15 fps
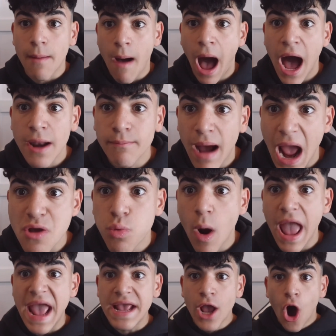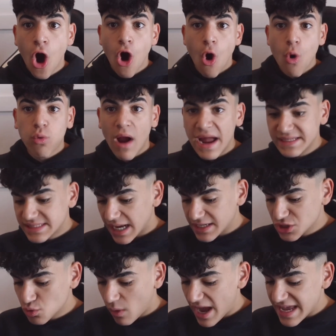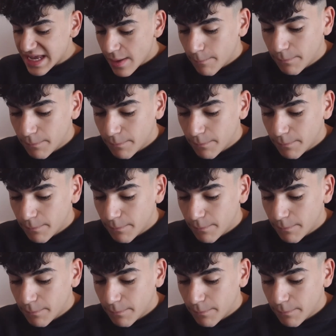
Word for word: I'm on my way. Ryan's on his way.